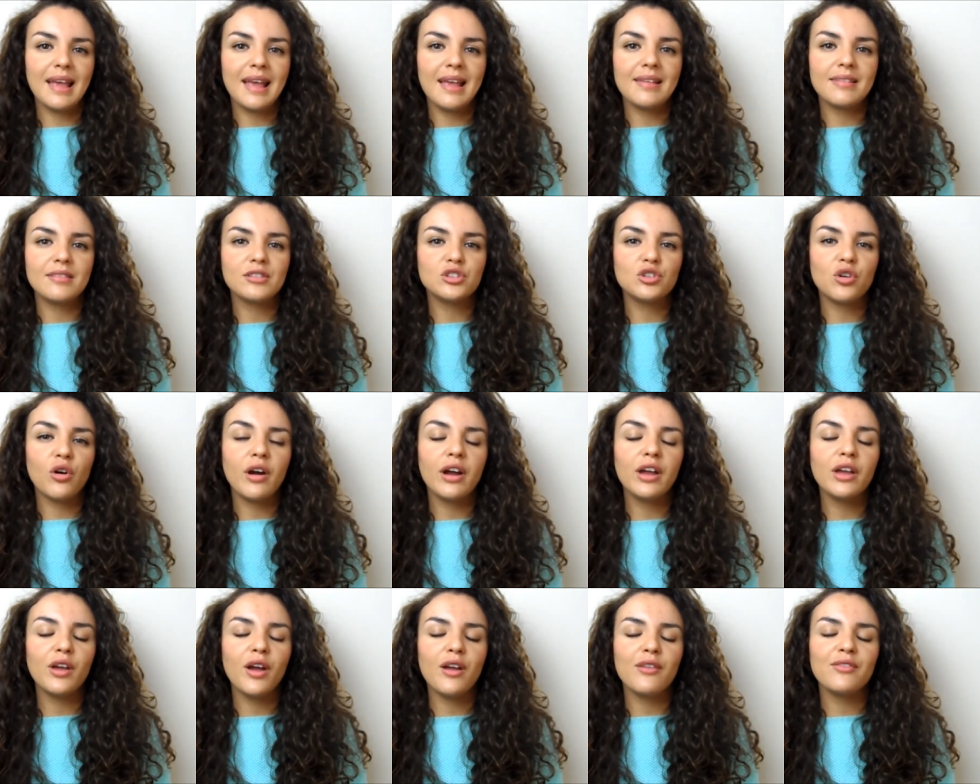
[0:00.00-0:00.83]
is
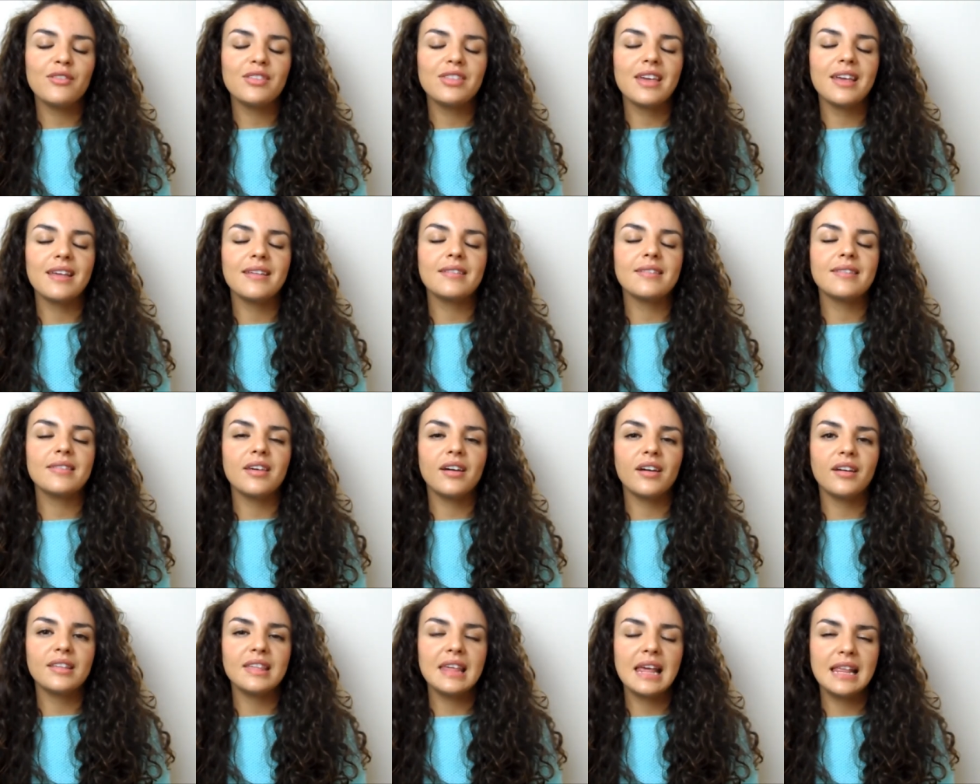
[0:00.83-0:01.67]
try and go for things
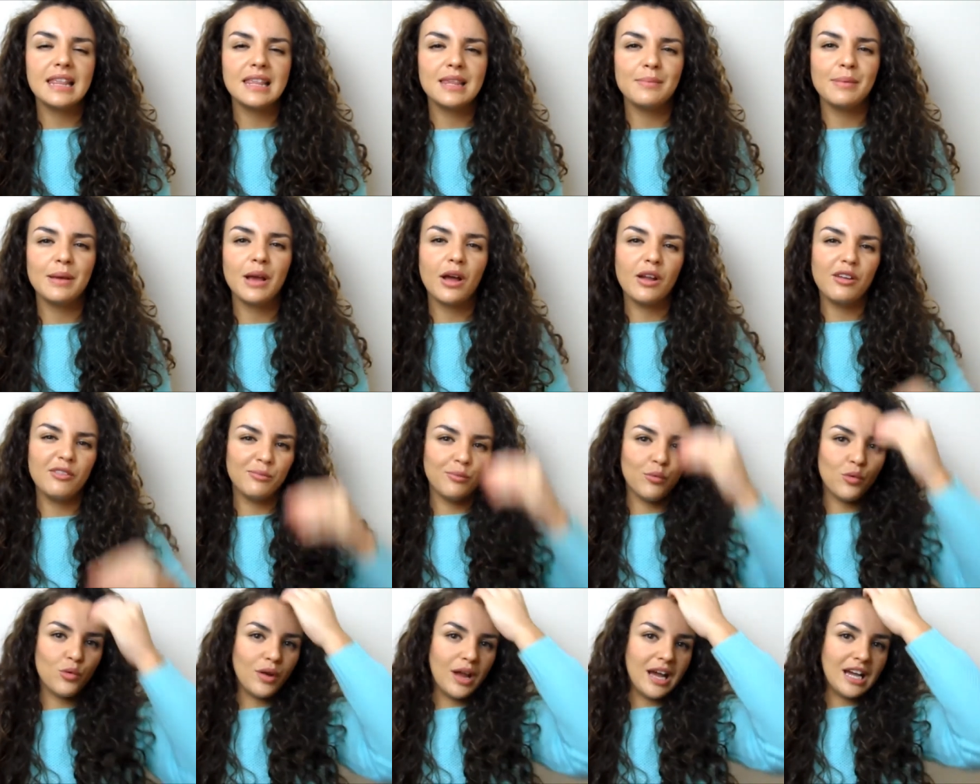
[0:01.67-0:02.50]
that tend to be kind
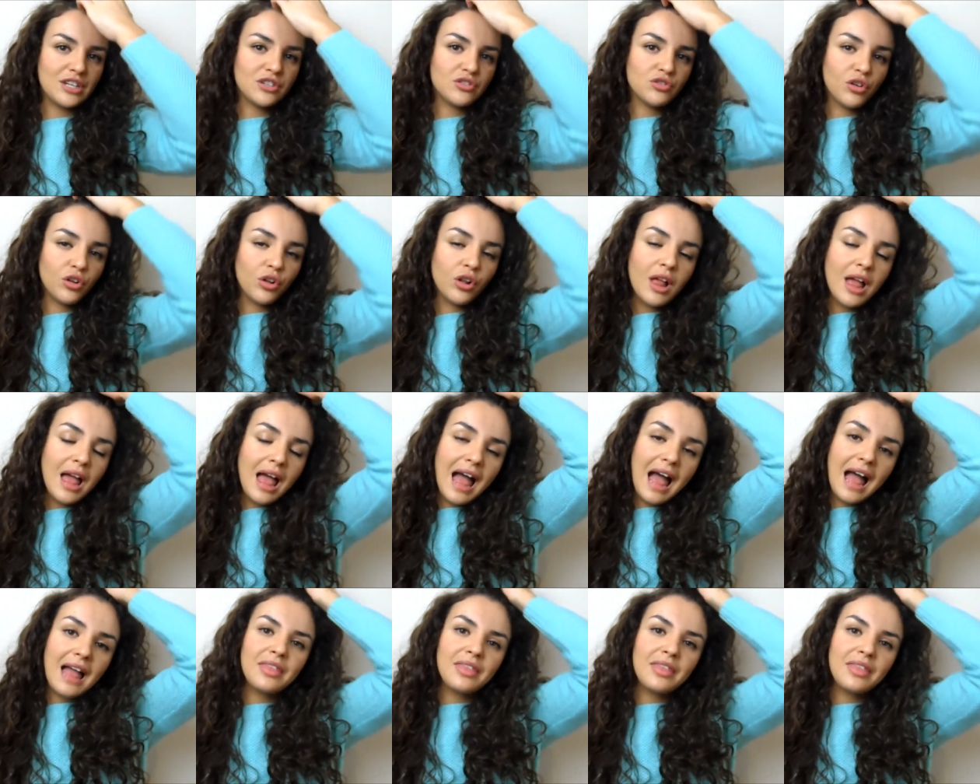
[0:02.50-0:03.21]
of more natural